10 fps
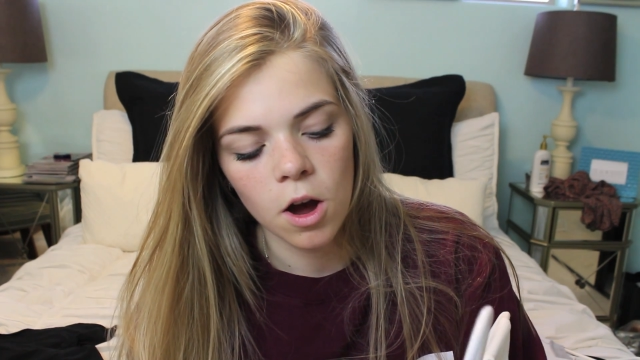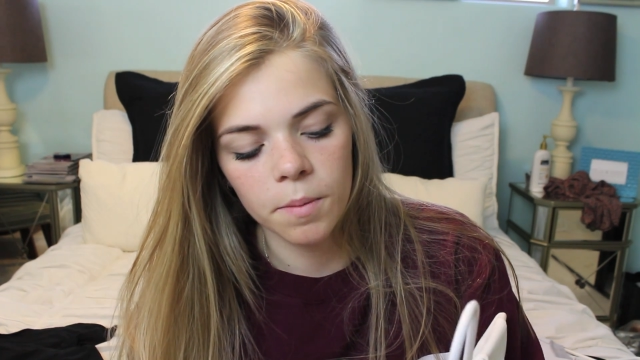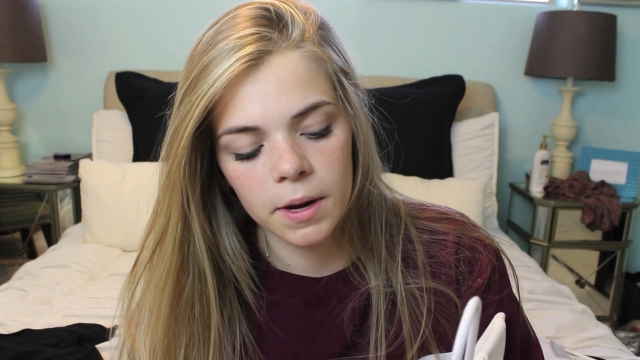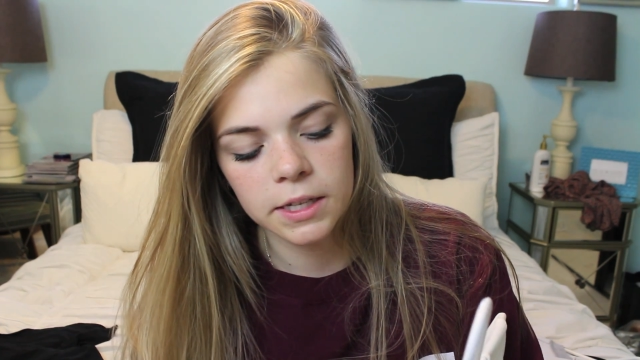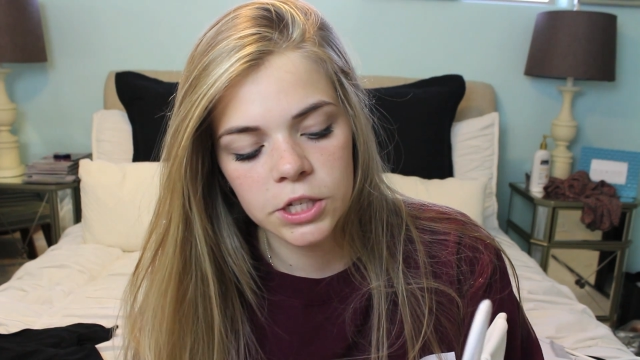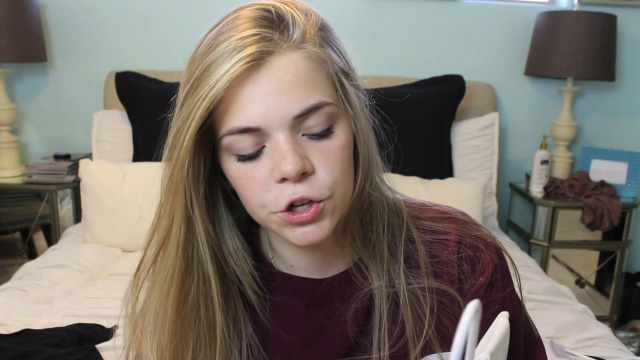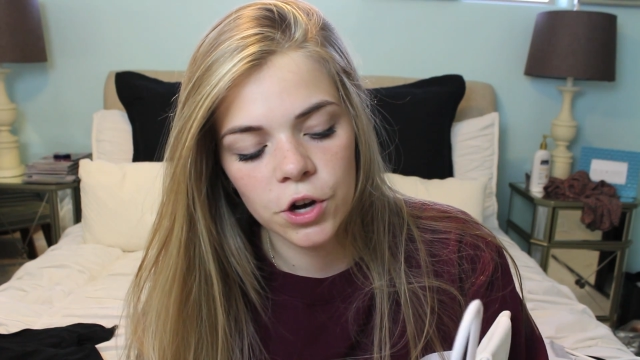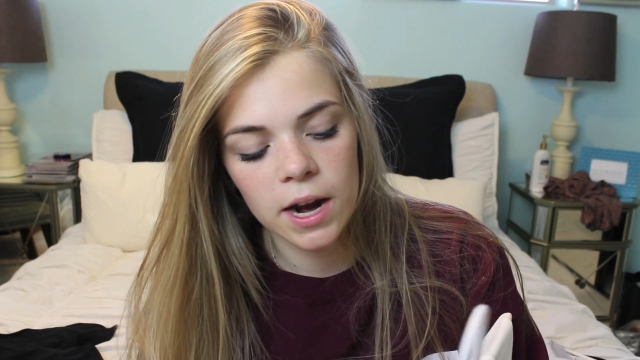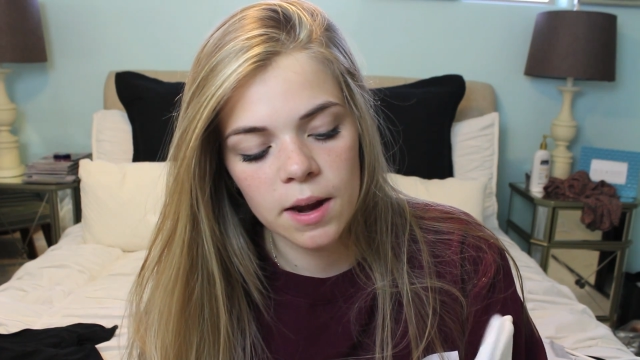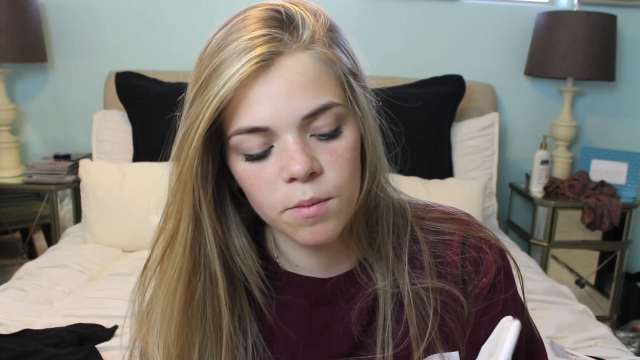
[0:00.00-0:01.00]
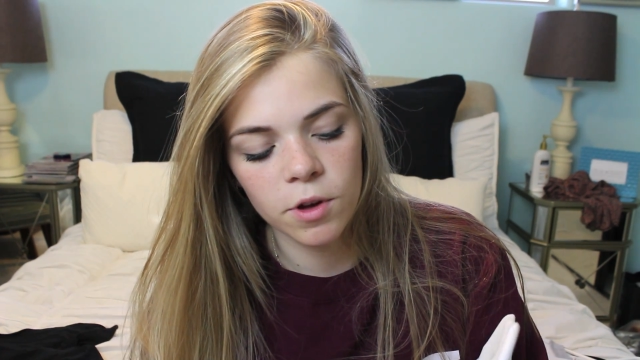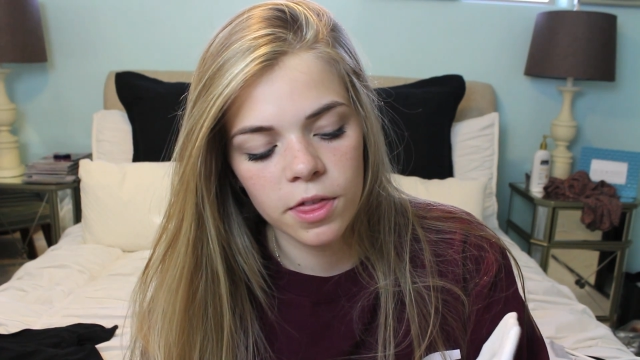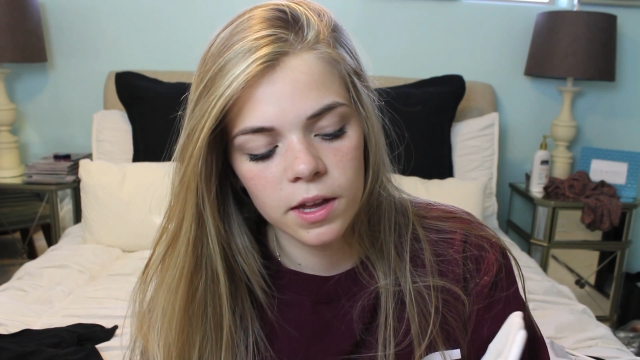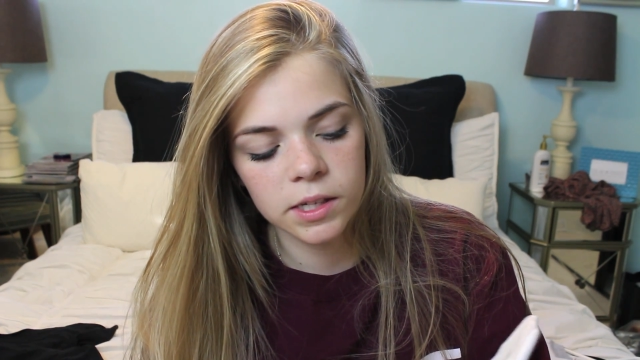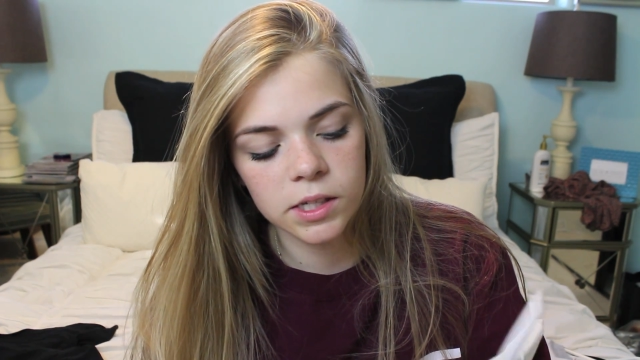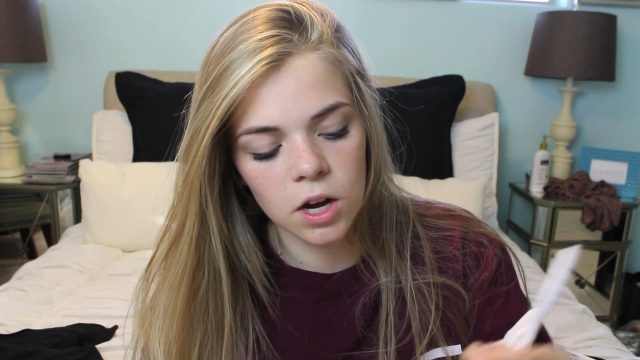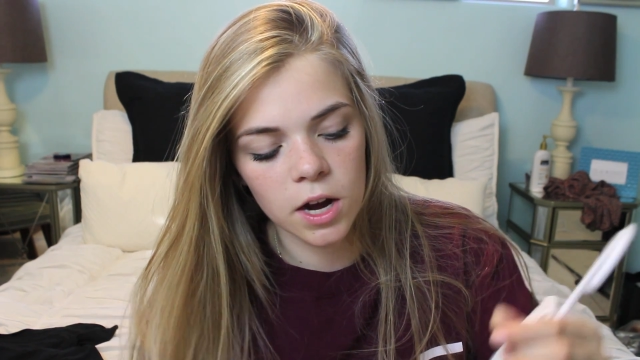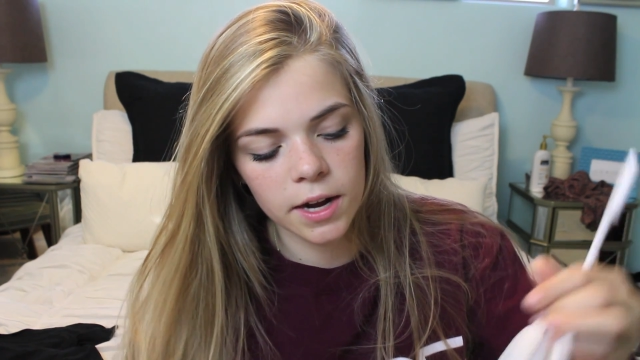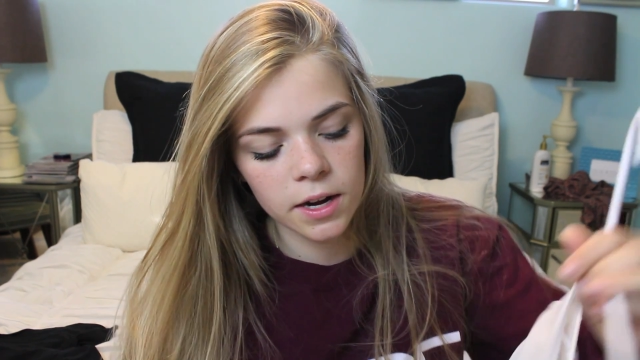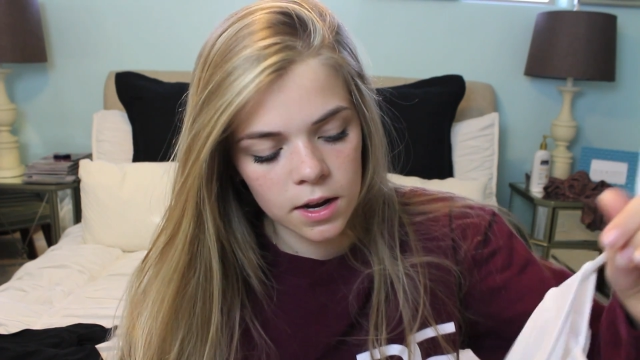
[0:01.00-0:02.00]
on my Instagram with this
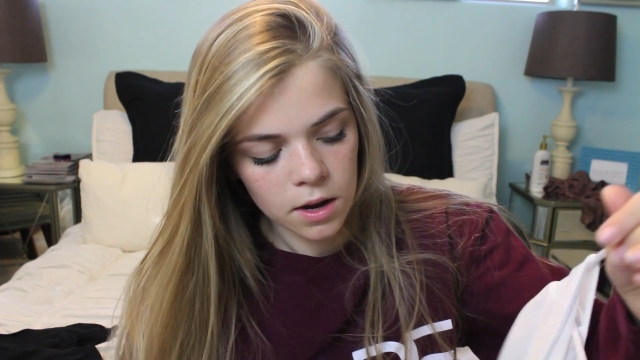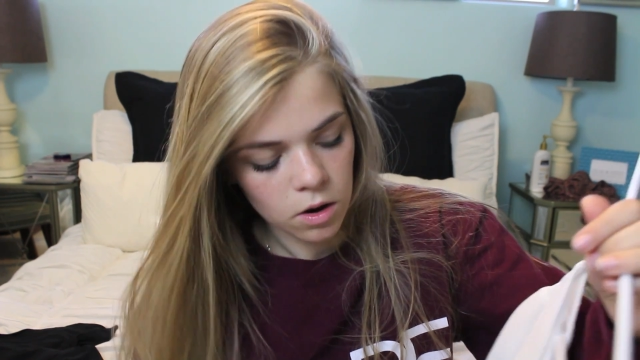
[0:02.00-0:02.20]
on.